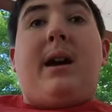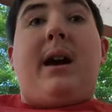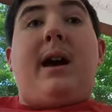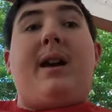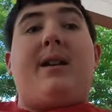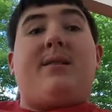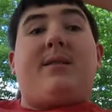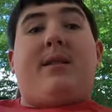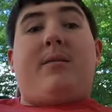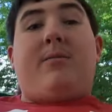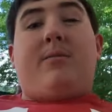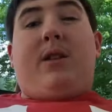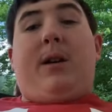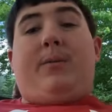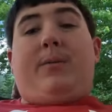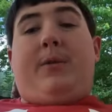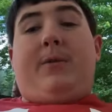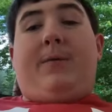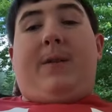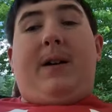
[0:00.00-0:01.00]
Ask him to
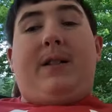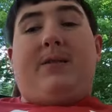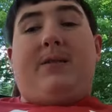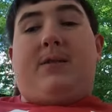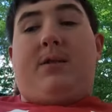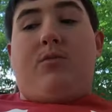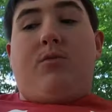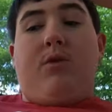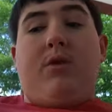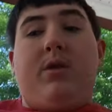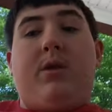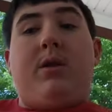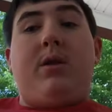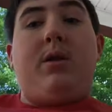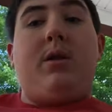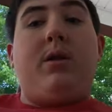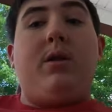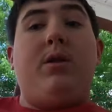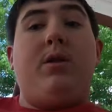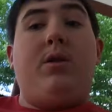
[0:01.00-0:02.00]
help you find someone
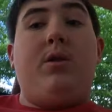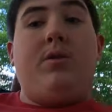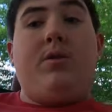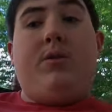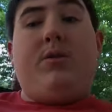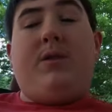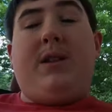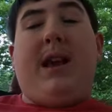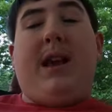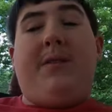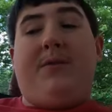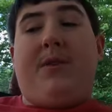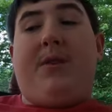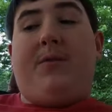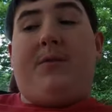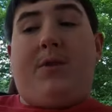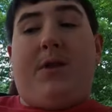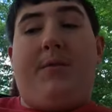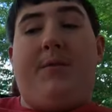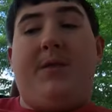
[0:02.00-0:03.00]
who you can have
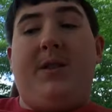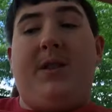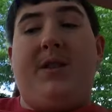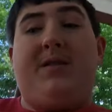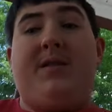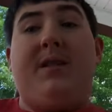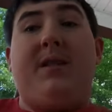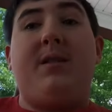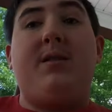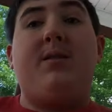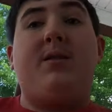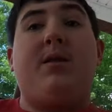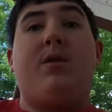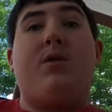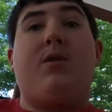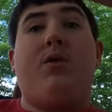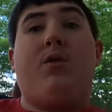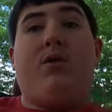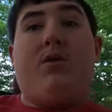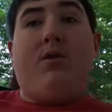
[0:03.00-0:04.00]
enough confidence in to
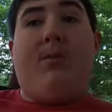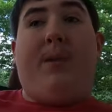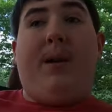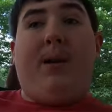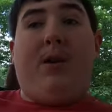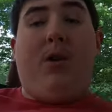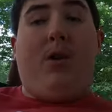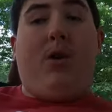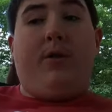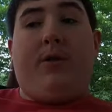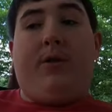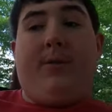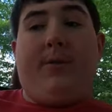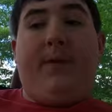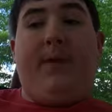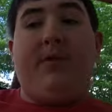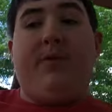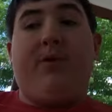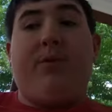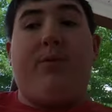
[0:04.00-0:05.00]
talk to about all your
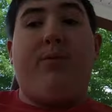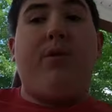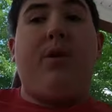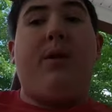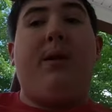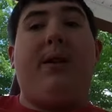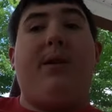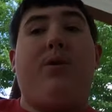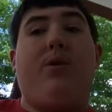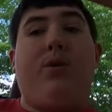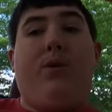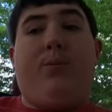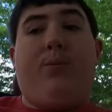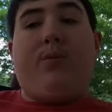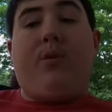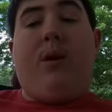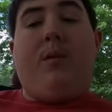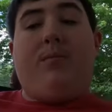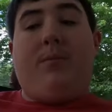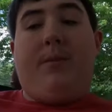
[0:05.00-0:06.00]
fears or
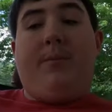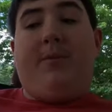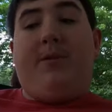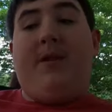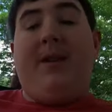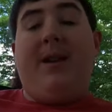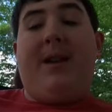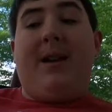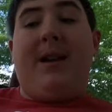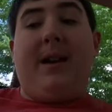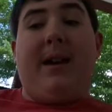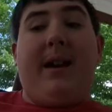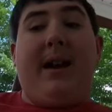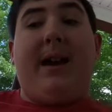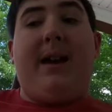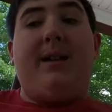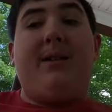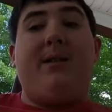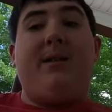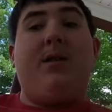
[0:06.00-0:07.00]
problems
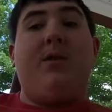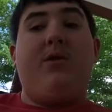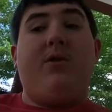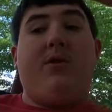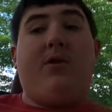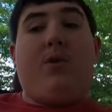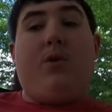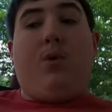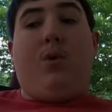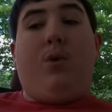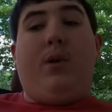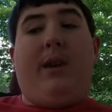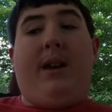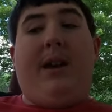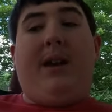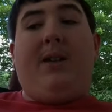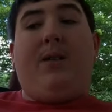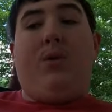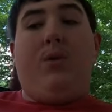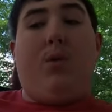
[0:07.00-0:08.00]
at school
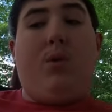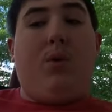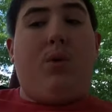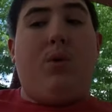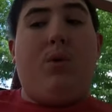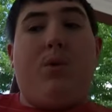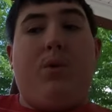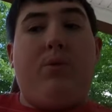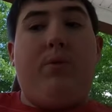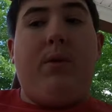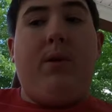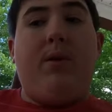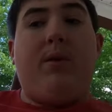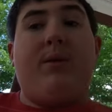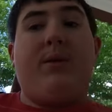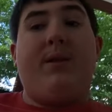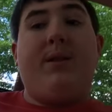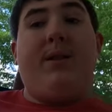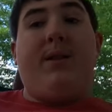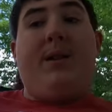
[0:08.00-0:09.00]
and or
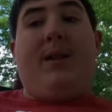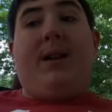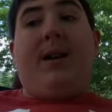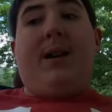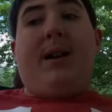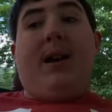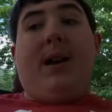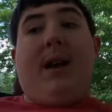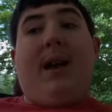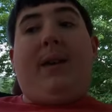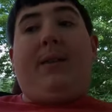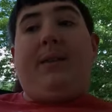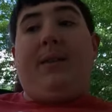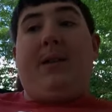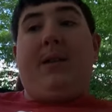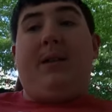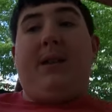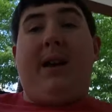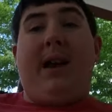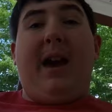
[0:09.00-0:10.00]
work. And
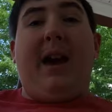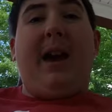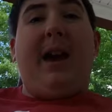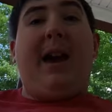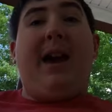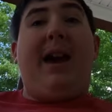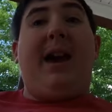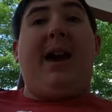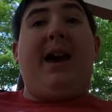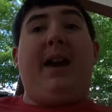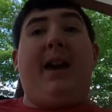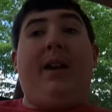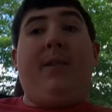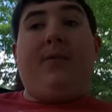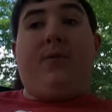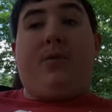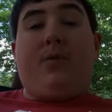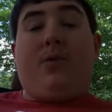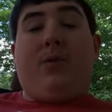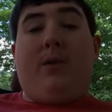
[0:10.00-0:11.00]
then
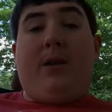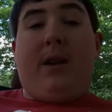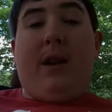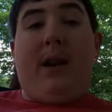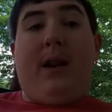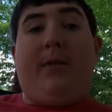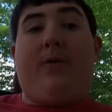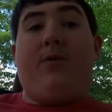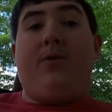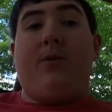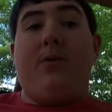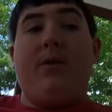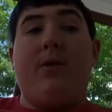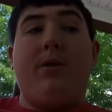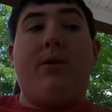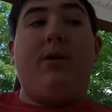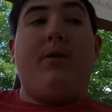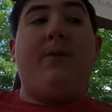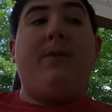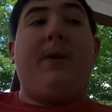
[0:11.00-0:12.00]
after
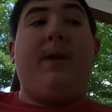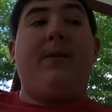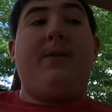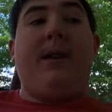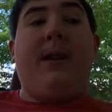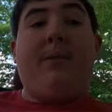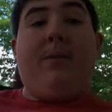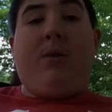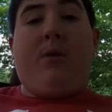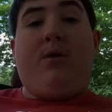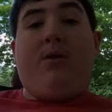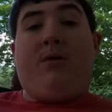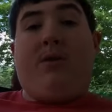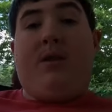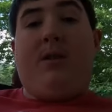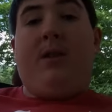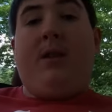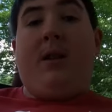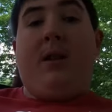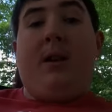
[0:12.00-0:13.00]
you found that
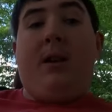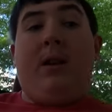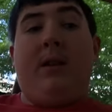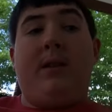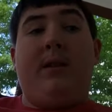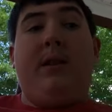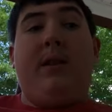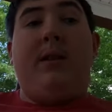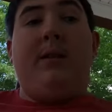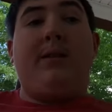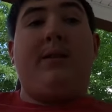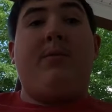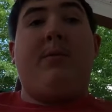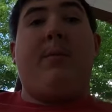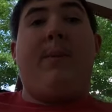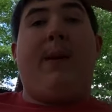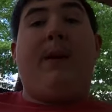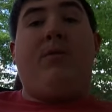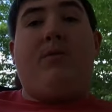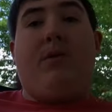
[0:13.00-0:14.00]
person, tell them
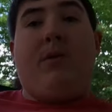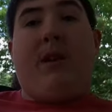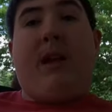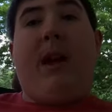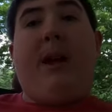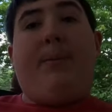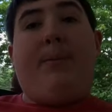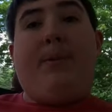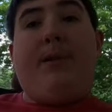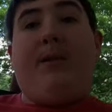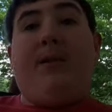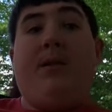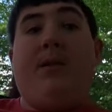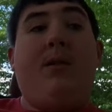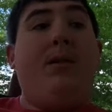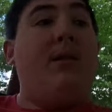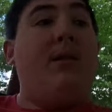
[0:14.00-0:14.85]
about what happened.